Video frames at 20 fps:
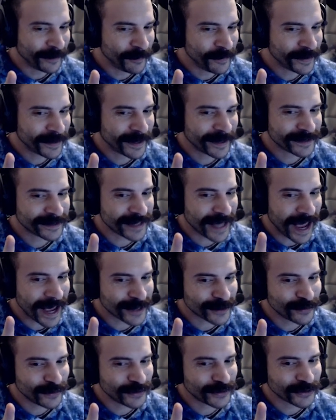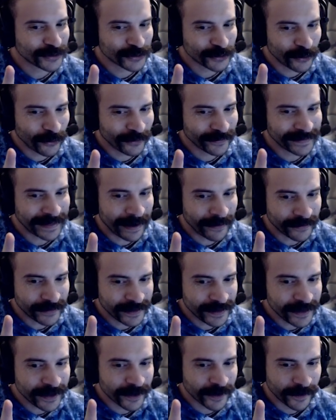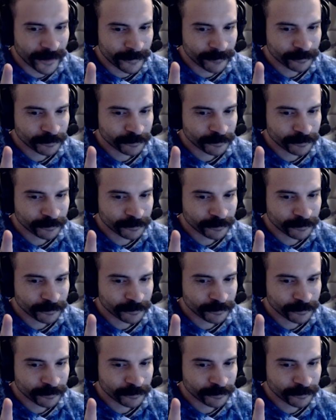because as we scroll down here,